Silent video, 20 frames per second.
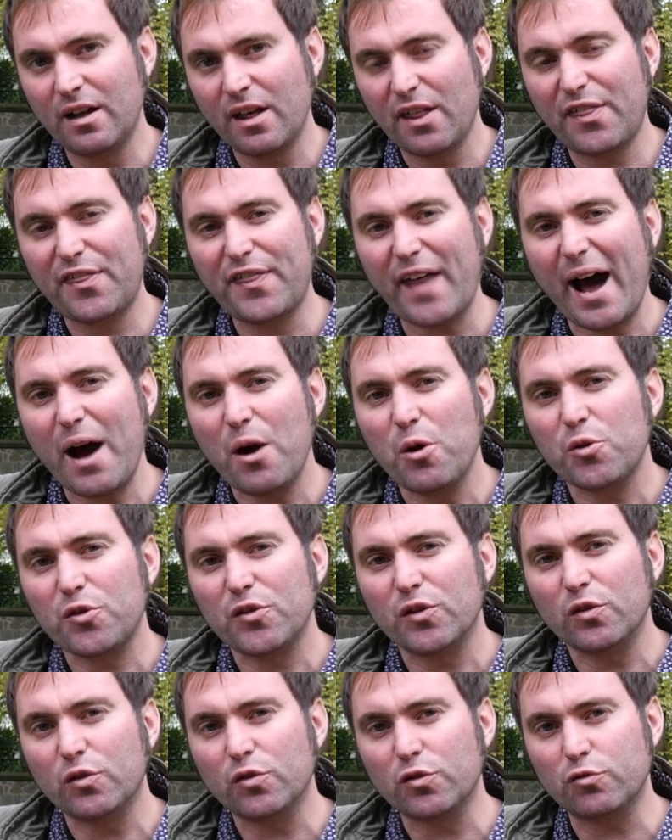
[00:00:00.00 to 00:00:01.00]

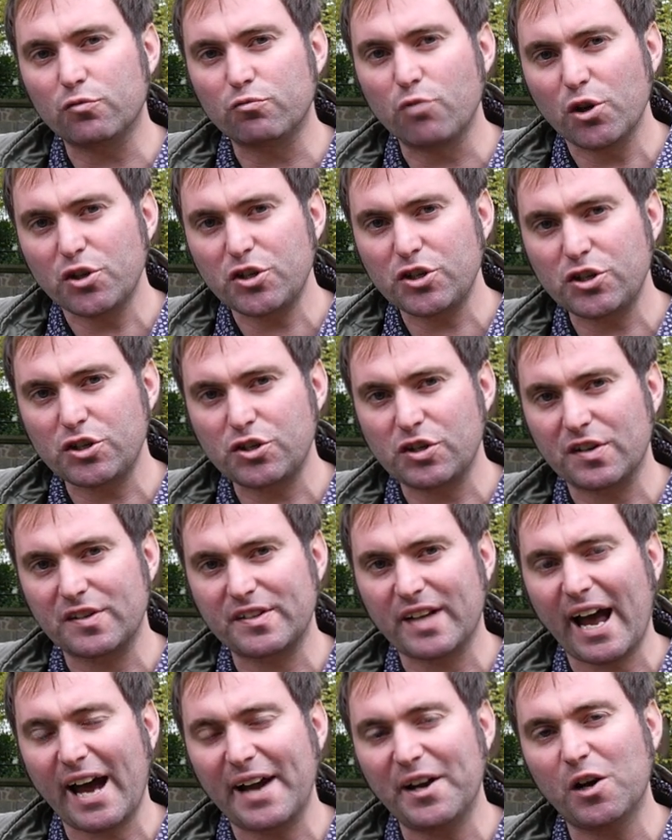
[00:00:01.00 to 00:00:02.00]
Thousands rushed to
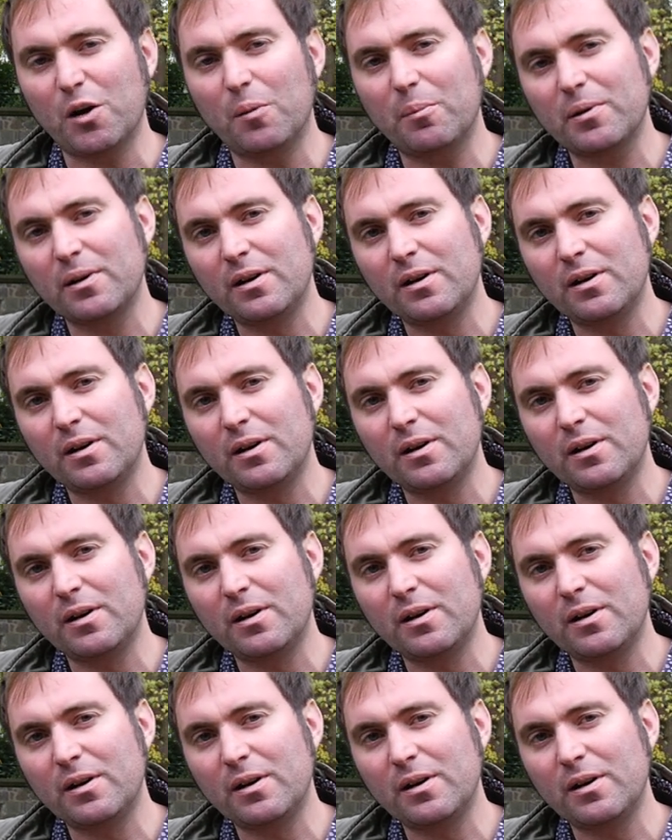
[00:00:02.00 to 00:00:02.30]
sign up.